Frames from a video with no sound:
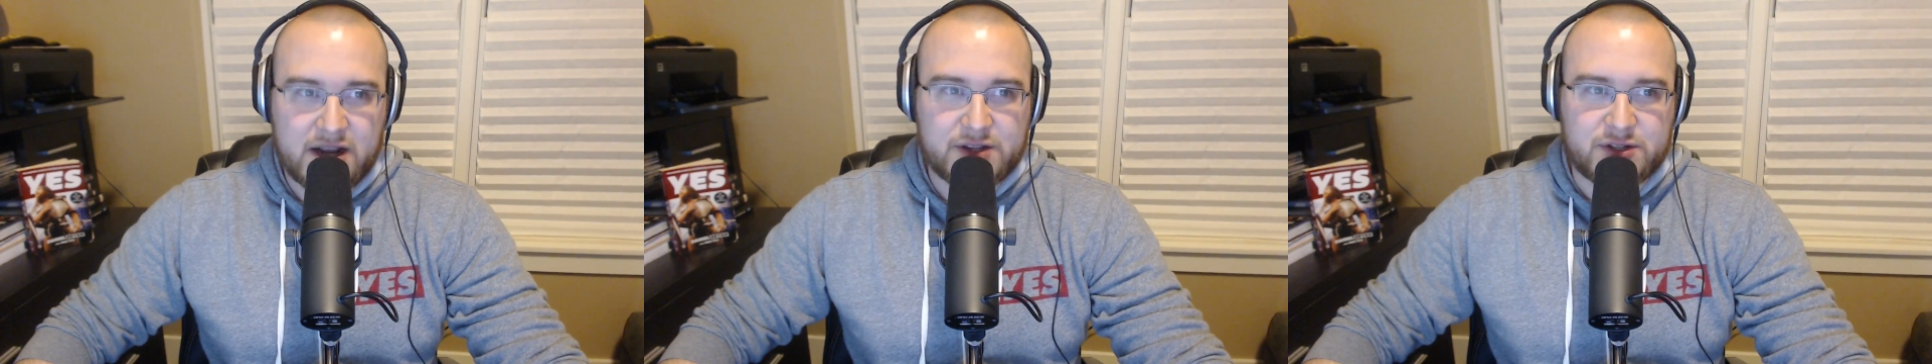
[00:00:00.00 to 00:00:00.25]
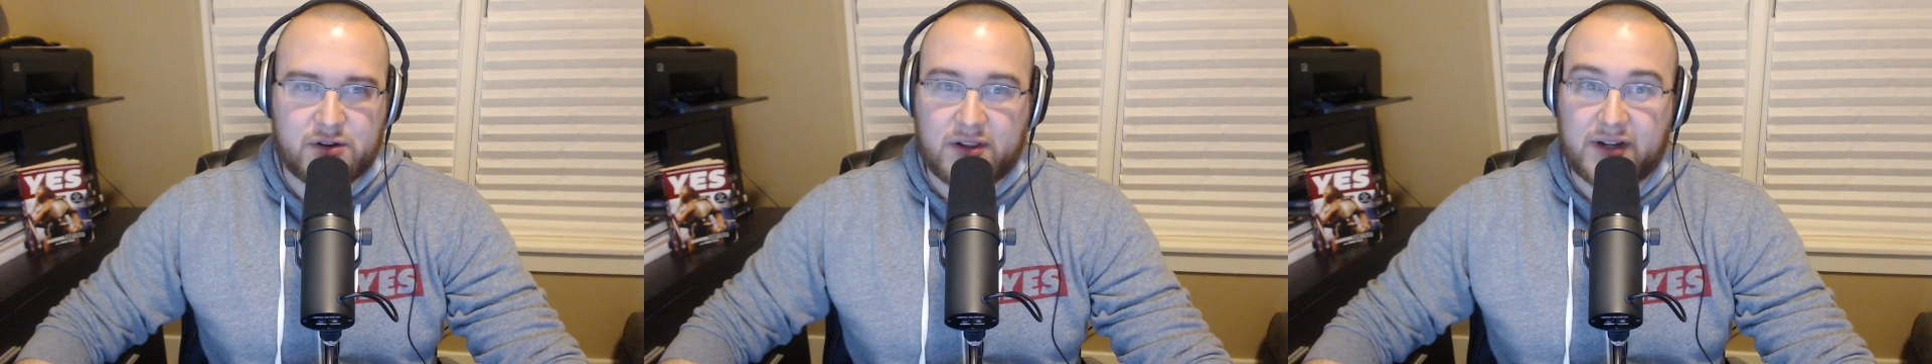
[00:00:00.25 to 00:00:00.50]

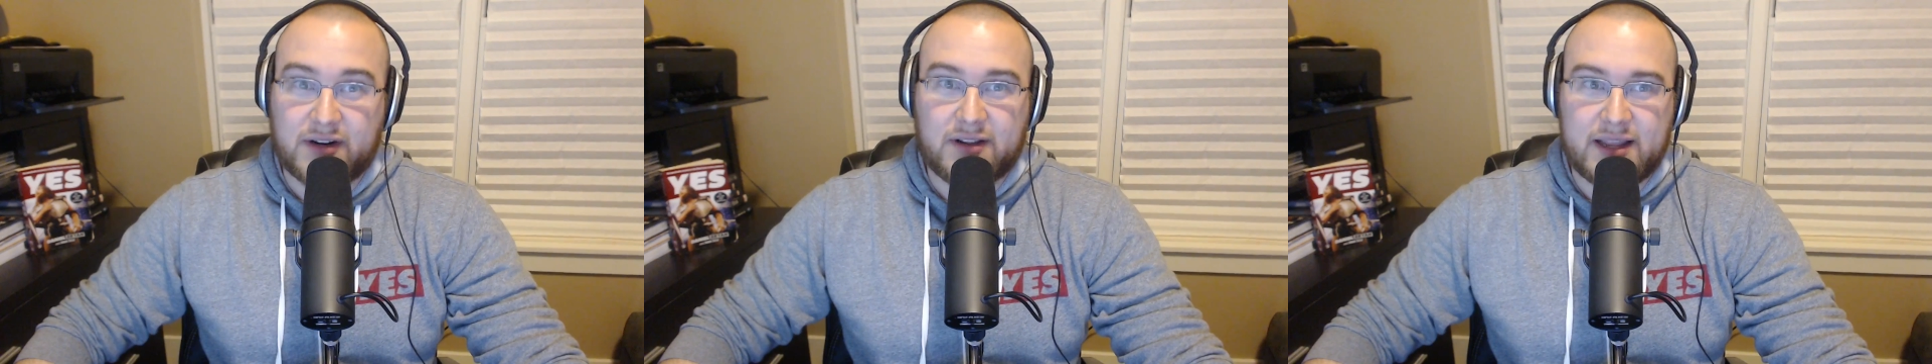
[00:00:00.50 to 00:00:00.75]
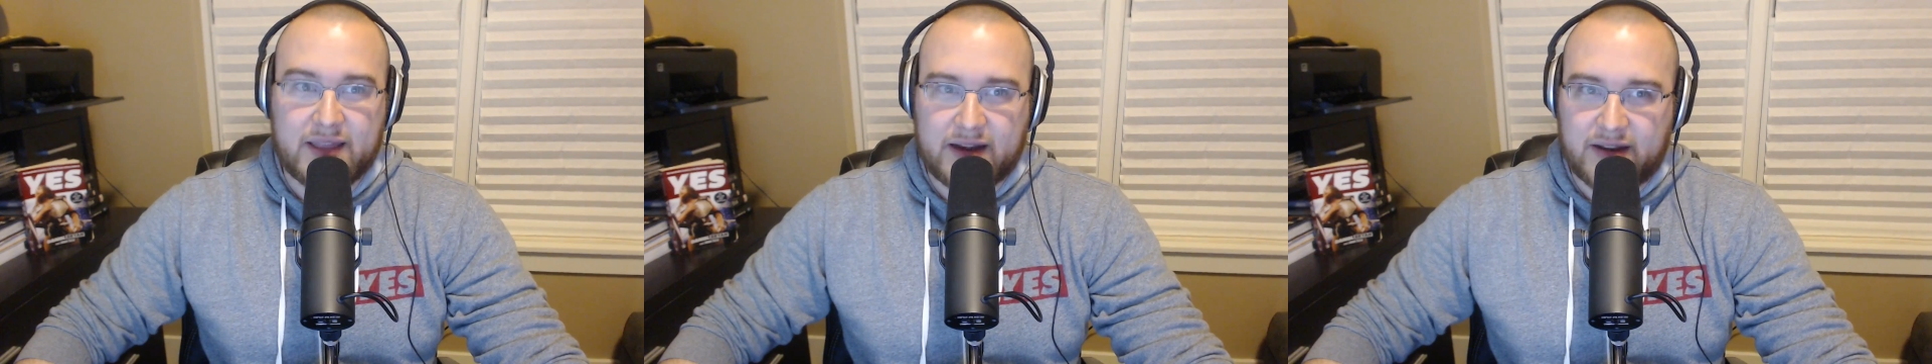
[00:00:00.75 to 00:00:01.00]
So
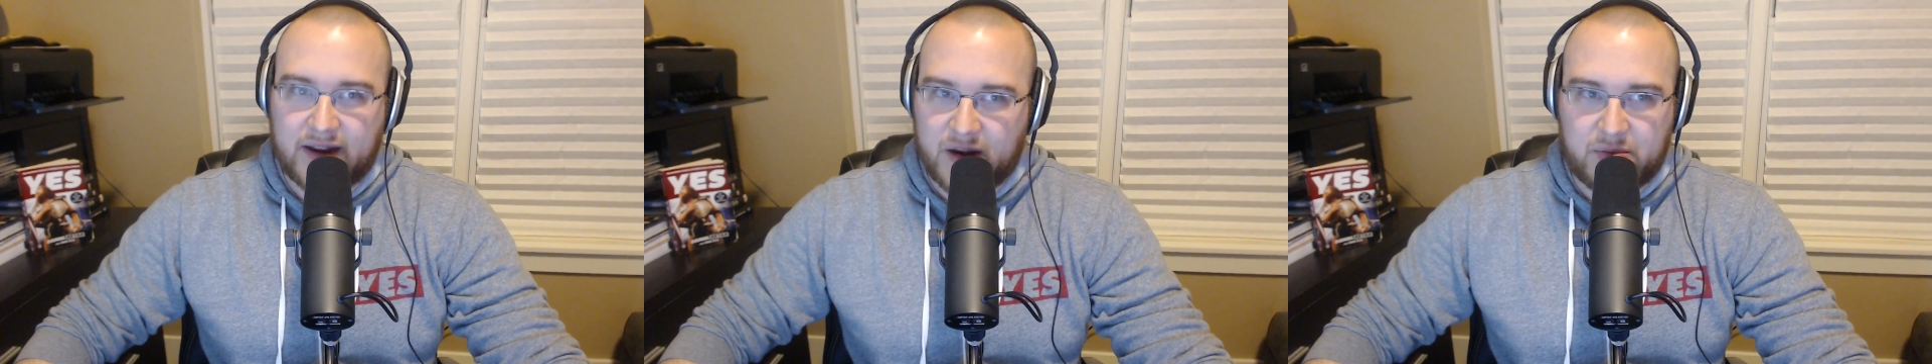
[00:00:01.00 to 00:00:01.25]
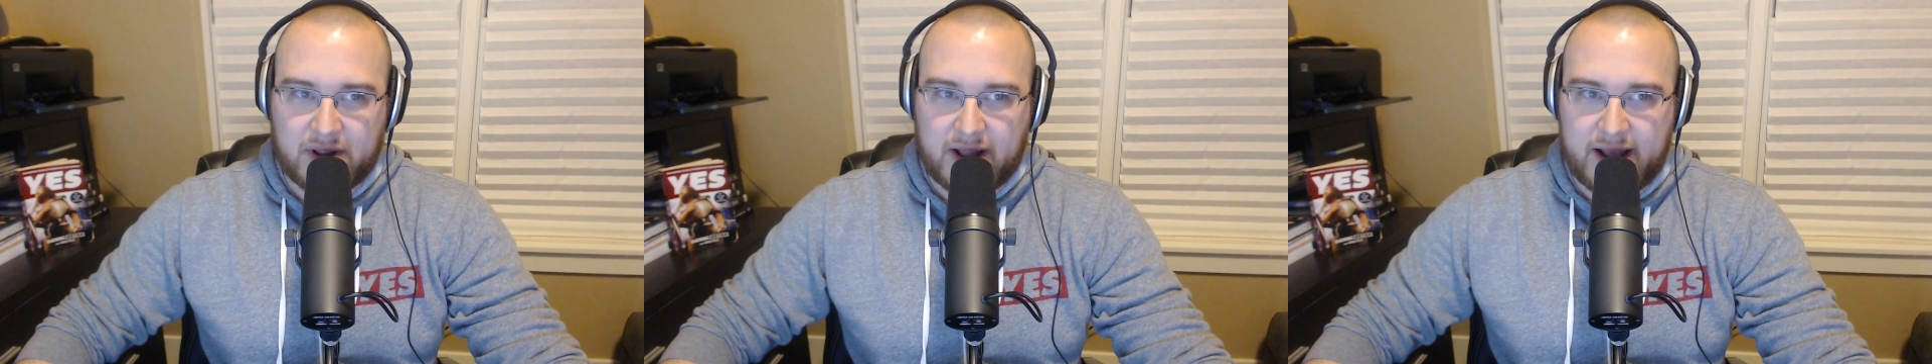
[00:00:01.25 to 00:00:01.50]
clearly that didn't
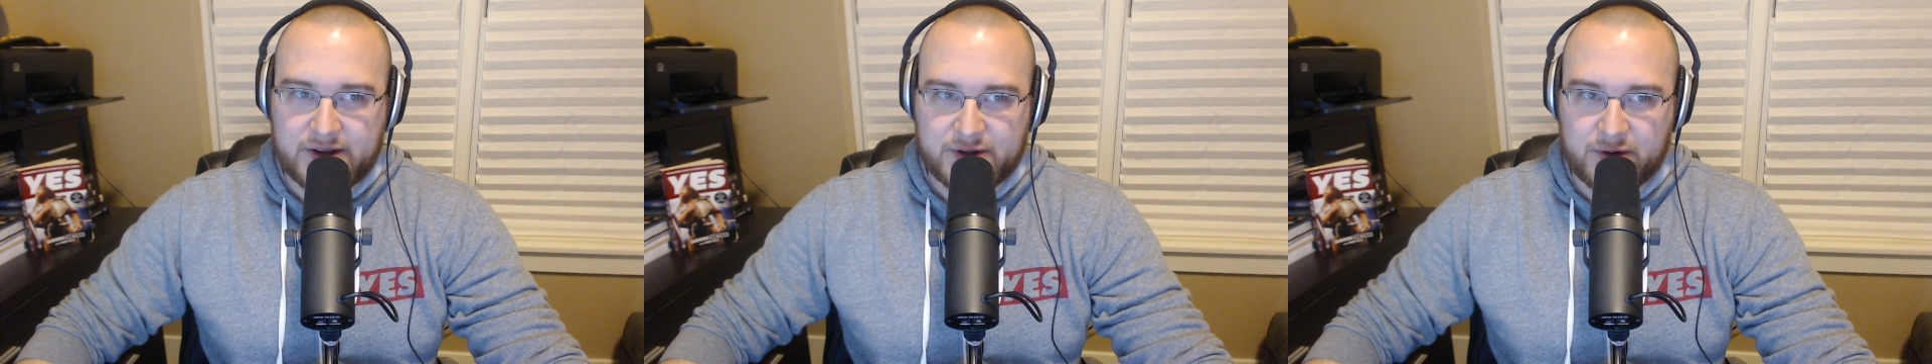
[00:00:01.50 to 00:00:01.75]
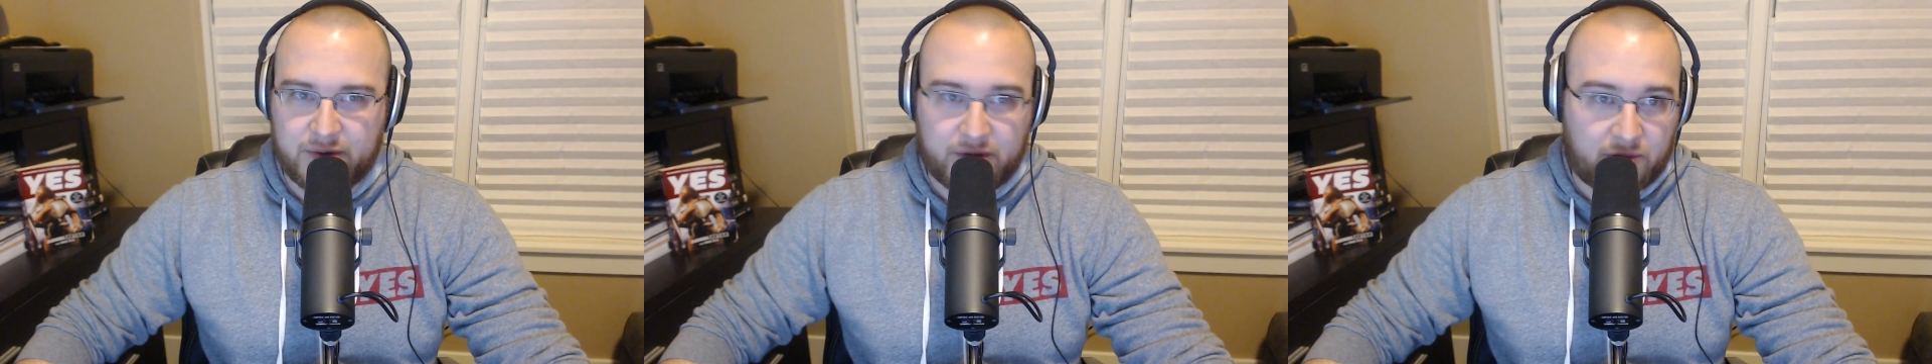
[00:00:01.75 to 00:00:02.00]
apply
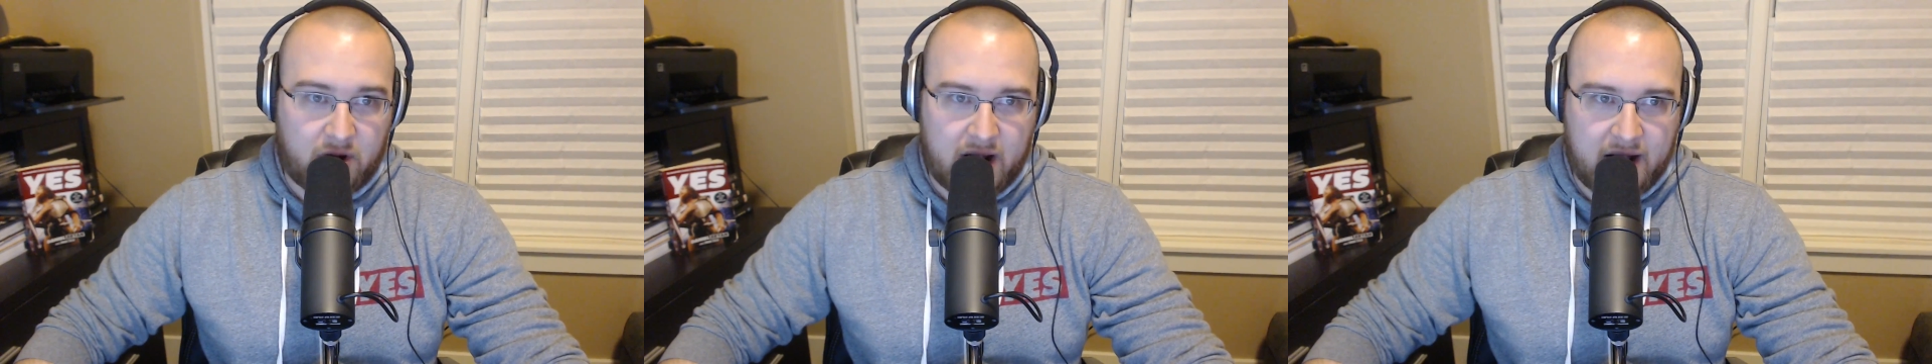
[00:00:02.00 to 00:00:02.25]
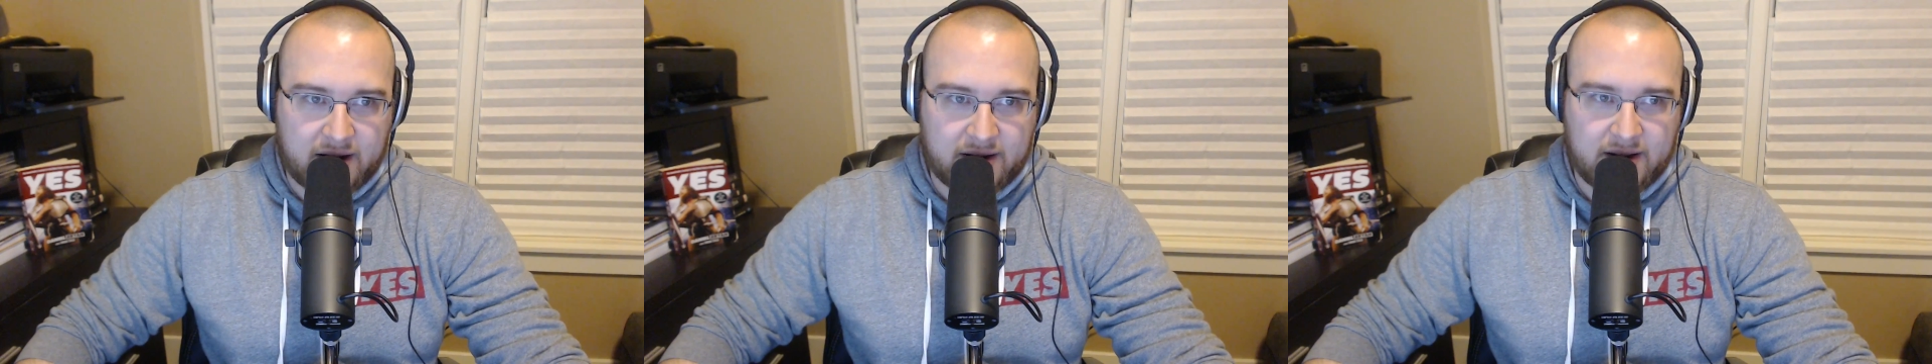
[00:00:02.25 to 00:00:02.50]
to The
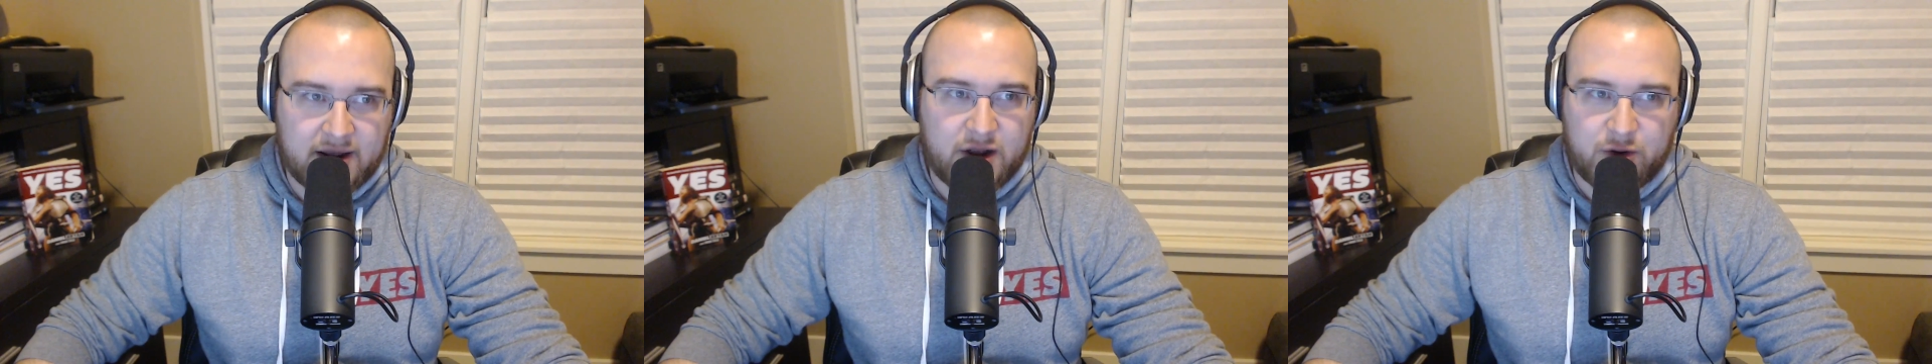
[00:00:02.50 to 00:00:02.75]
Rock,